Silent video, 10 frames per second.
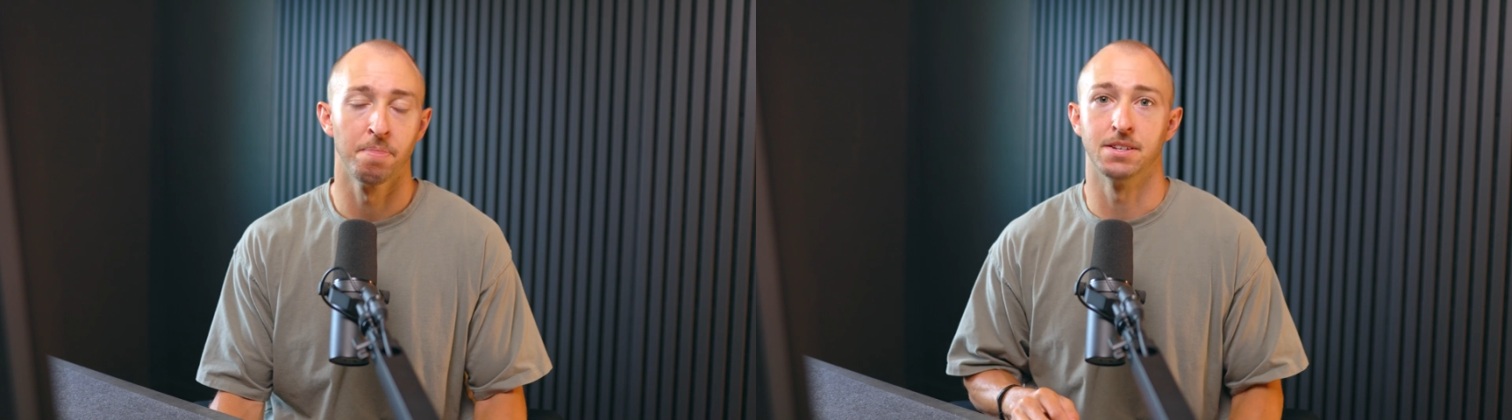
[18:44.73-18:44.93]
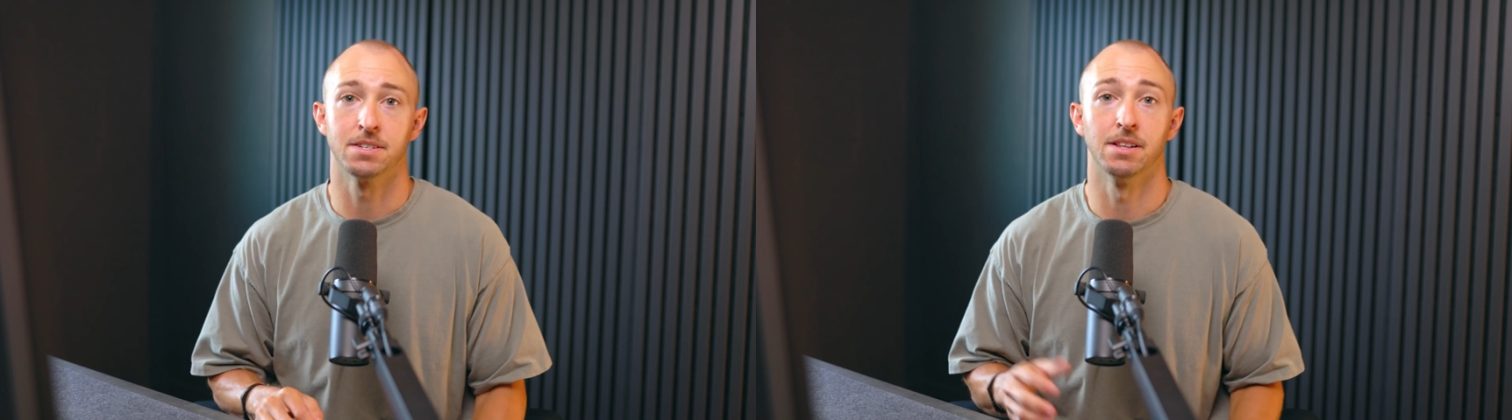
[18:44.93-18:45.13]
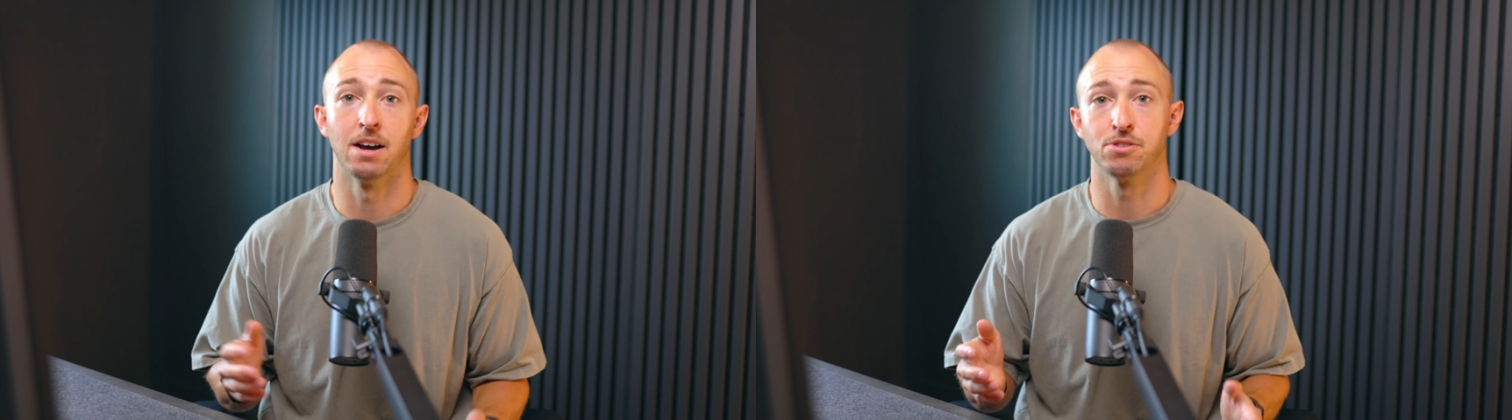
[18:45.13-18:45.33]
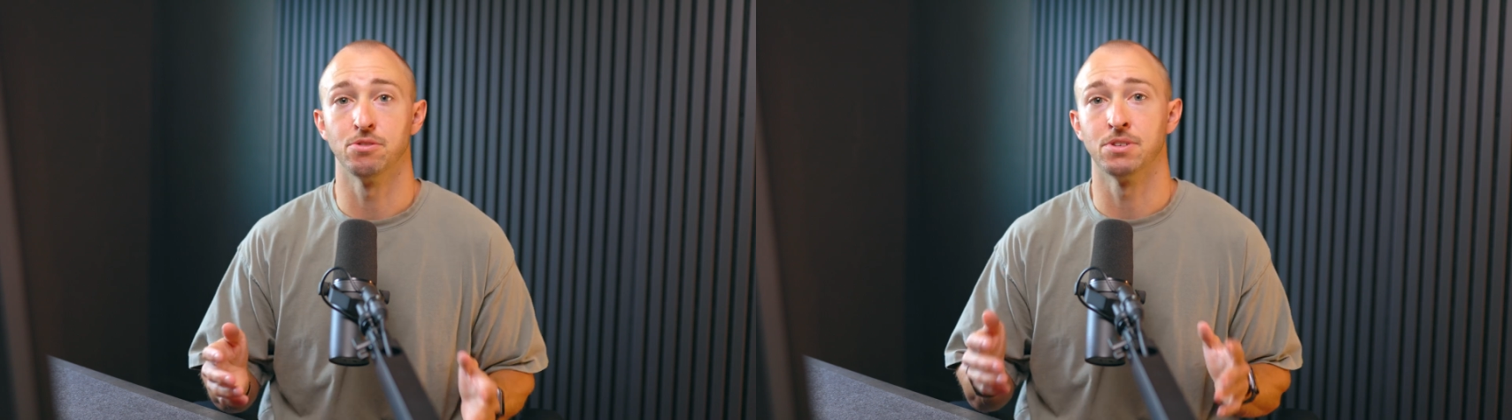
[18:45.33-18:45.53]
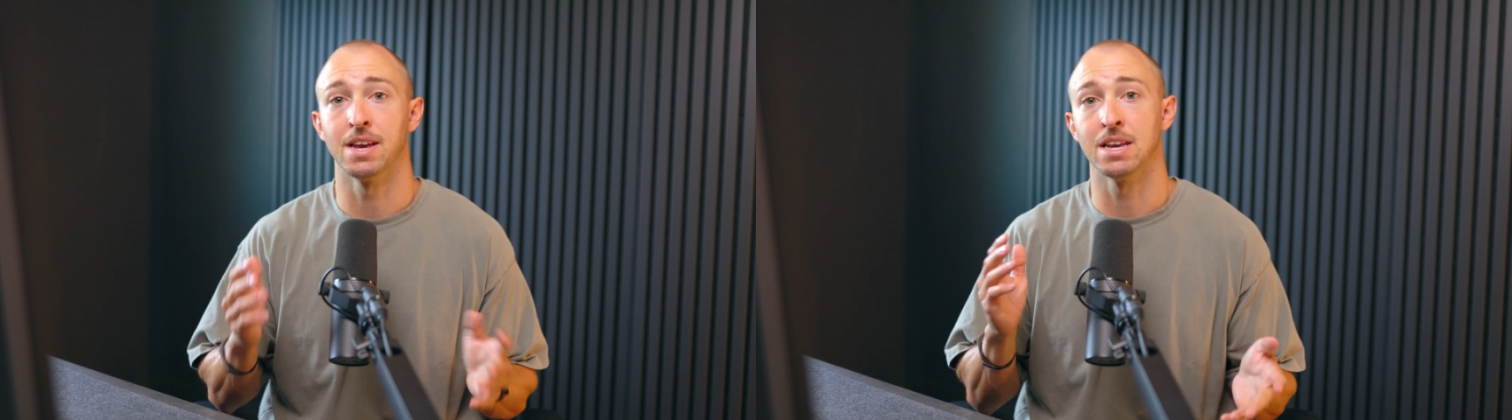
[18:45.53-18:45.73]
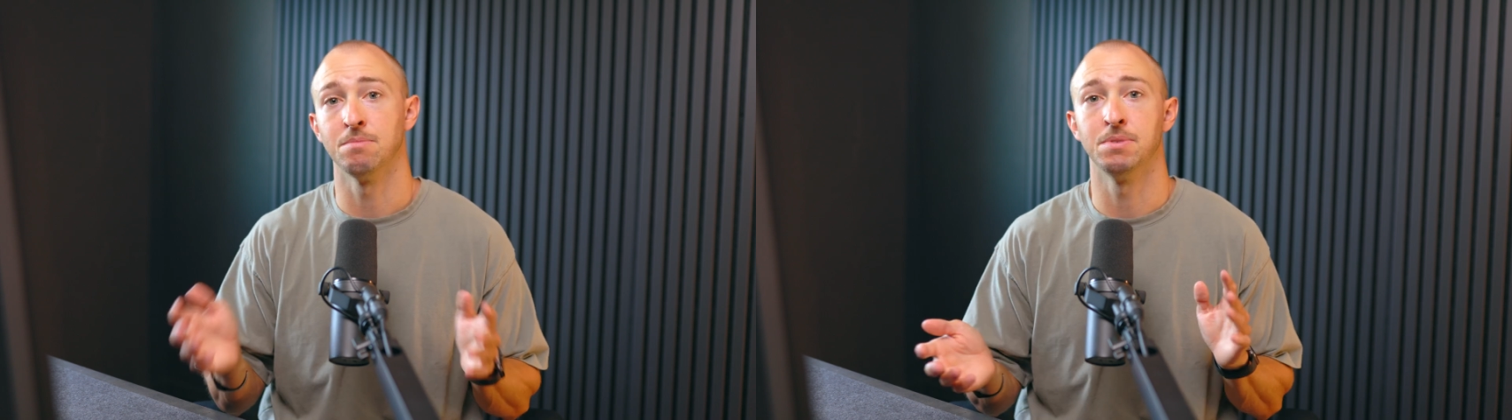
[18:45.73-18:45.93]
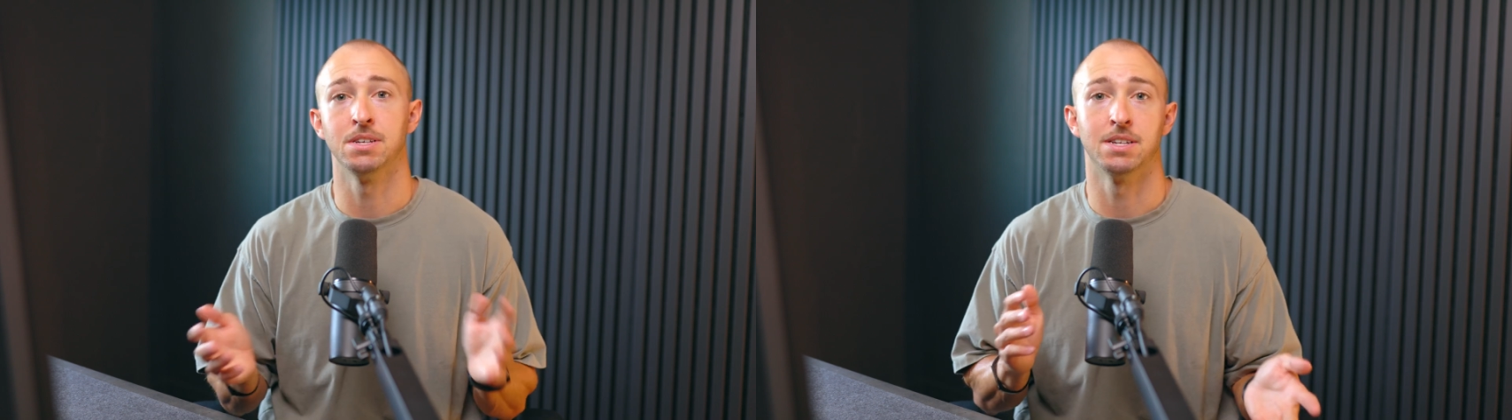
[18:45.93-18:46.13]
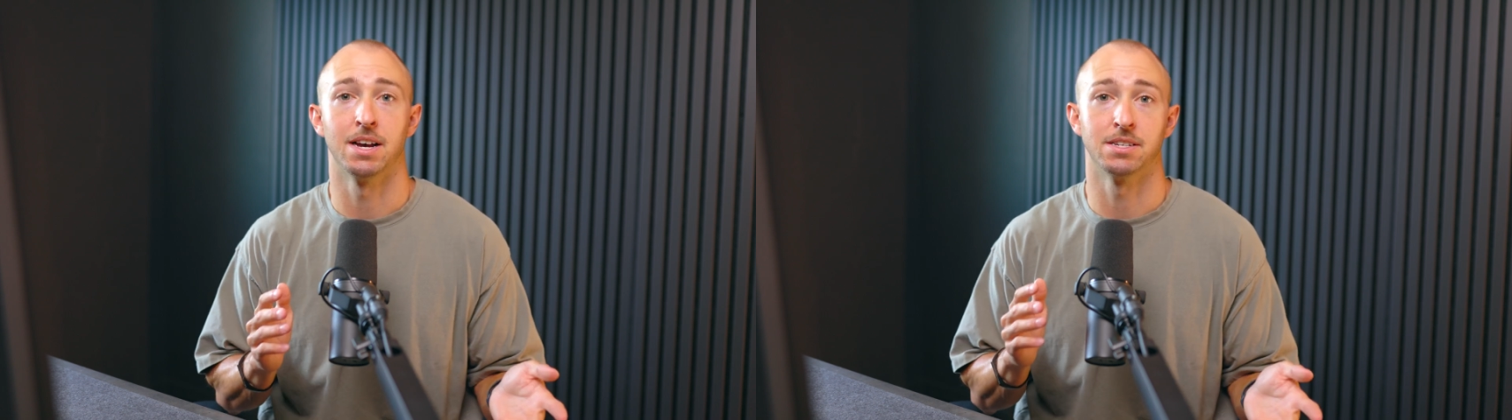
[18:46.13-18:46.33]
This allows you to
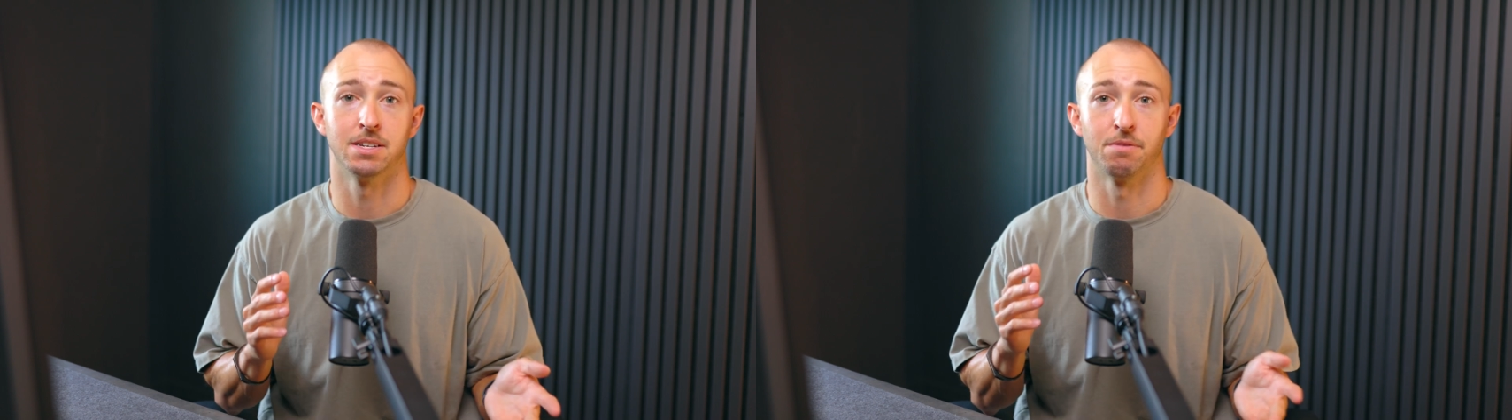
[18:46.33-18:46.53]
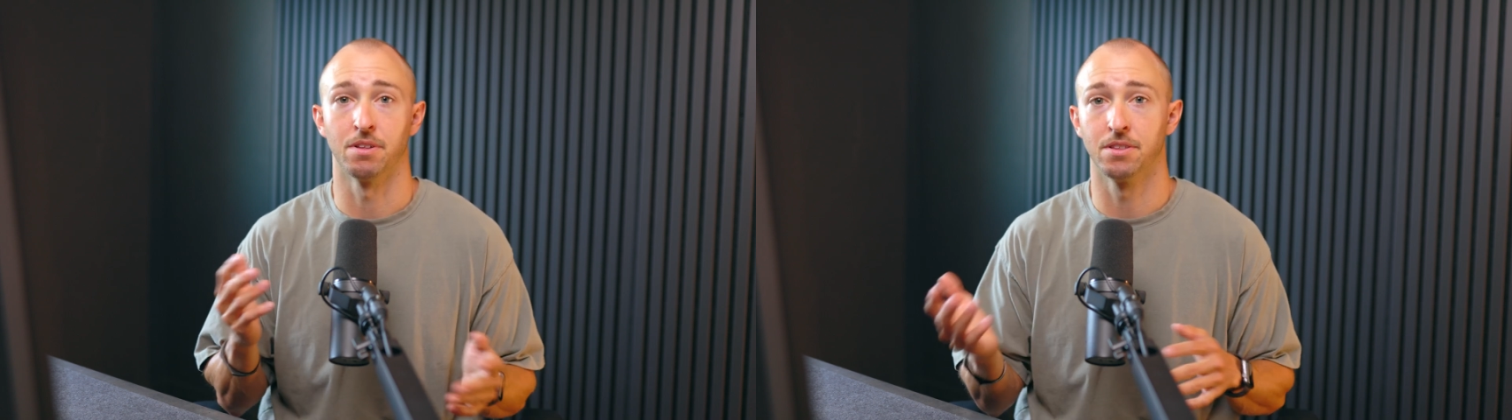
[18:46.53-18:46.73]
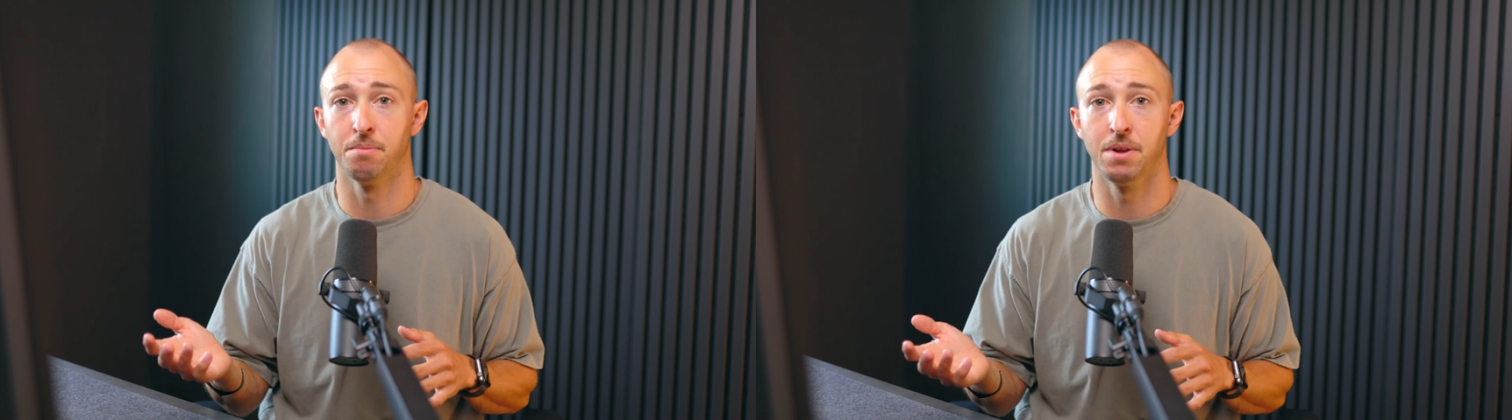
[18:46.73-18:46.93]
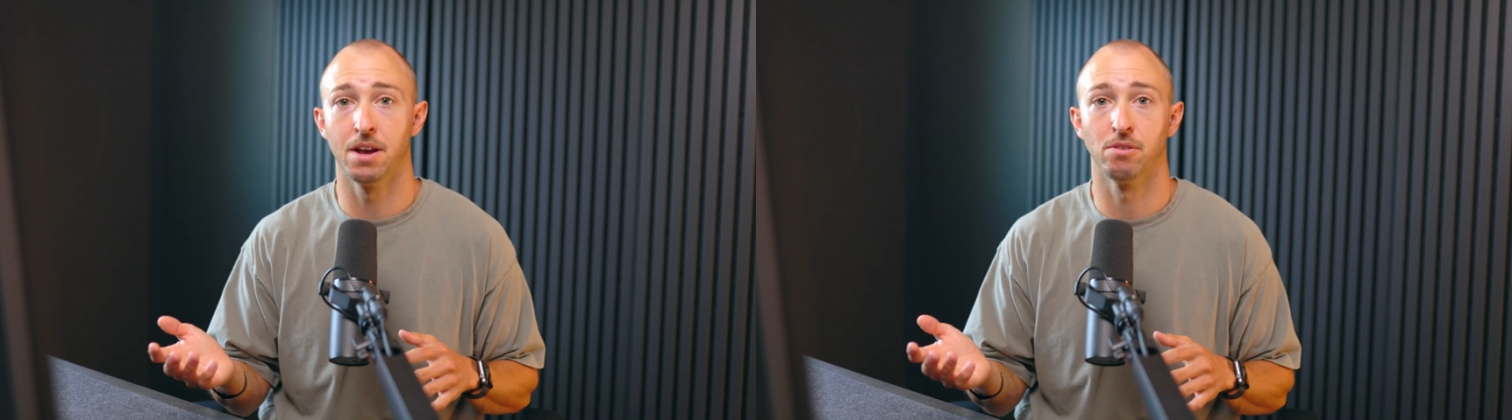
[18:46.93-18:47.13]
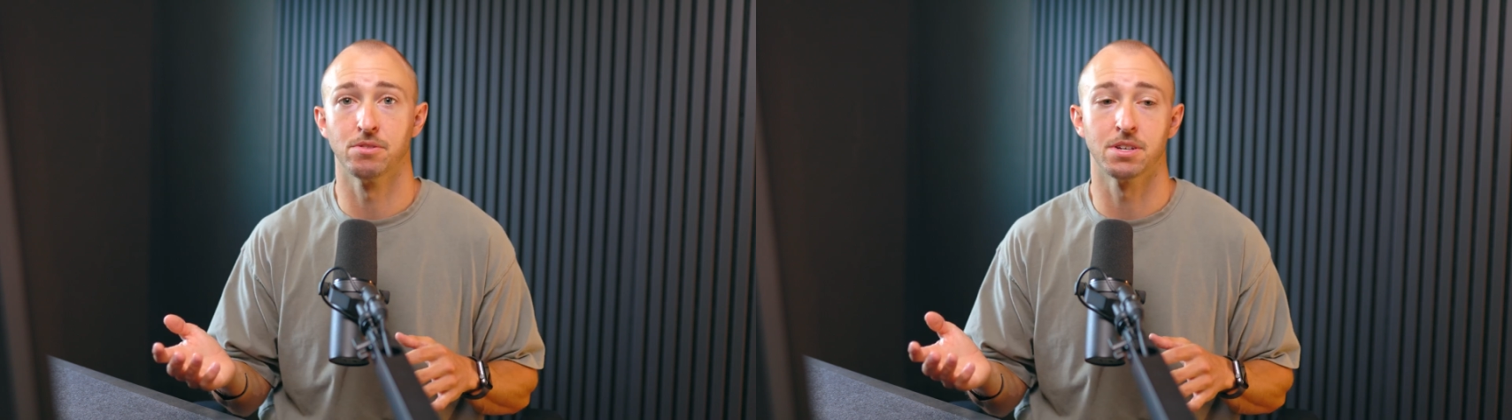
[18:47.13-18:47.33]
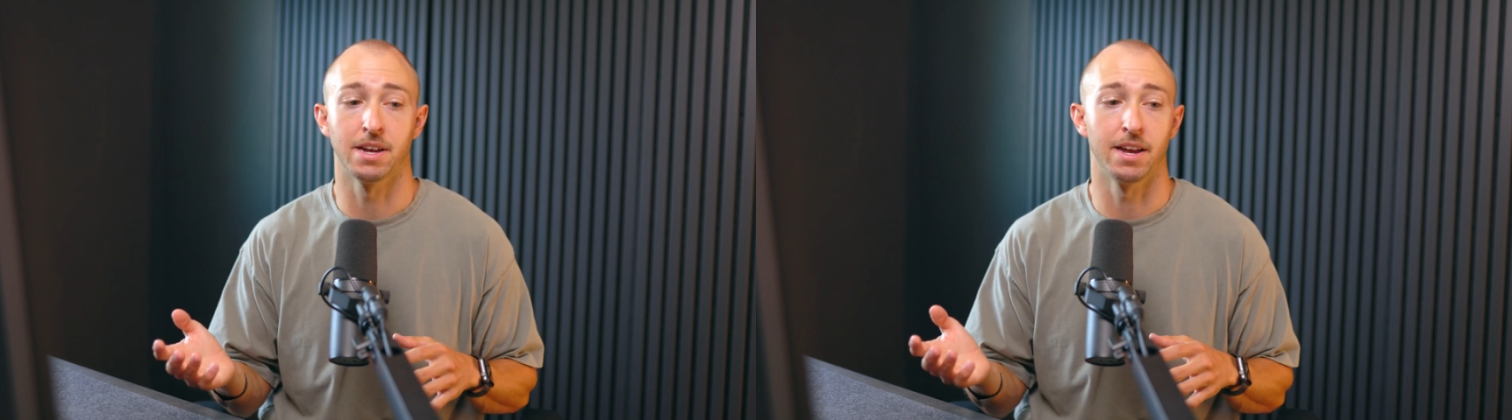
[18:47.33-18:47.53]
A/B test different thumbnails